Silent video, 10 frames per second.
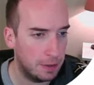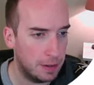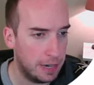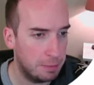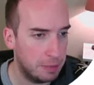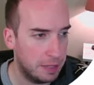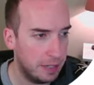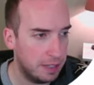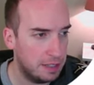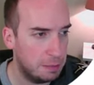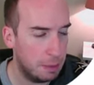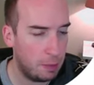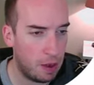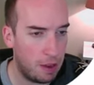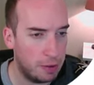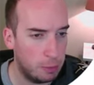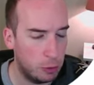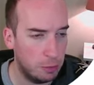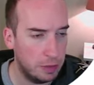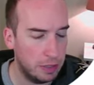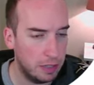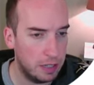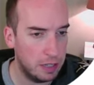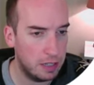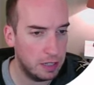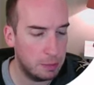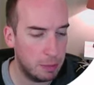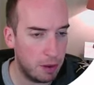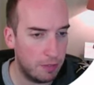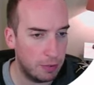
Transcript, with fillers: All right, please be profitable. Please be